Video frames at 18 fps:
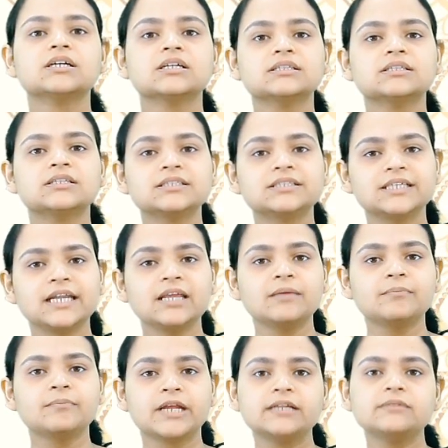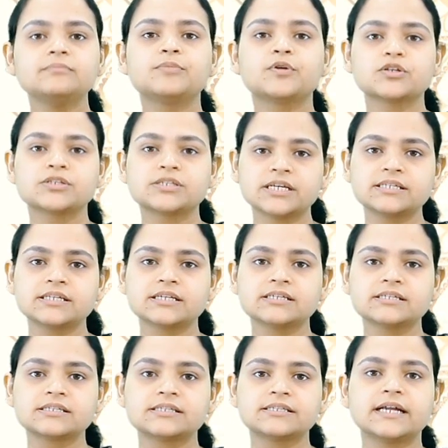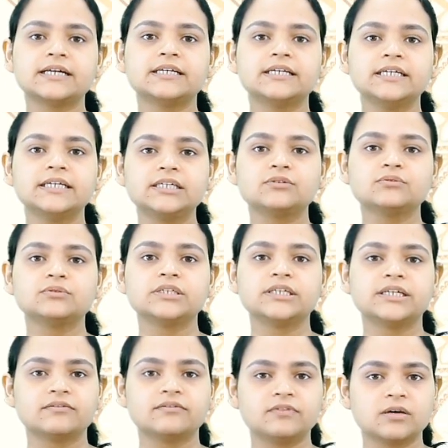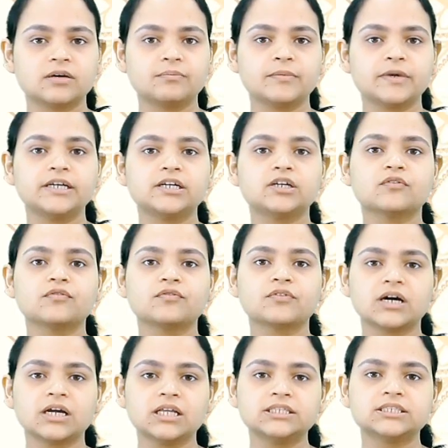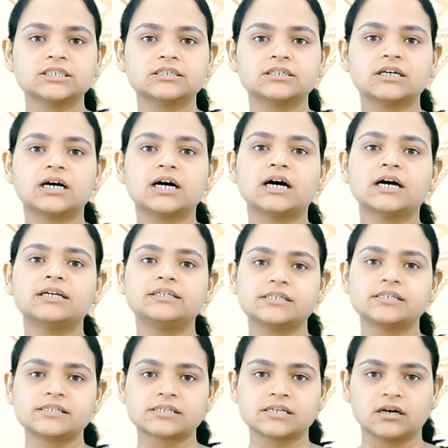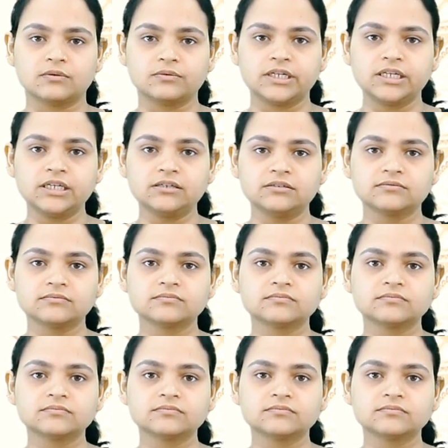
The three main processes that lead to the development of culture are discovery,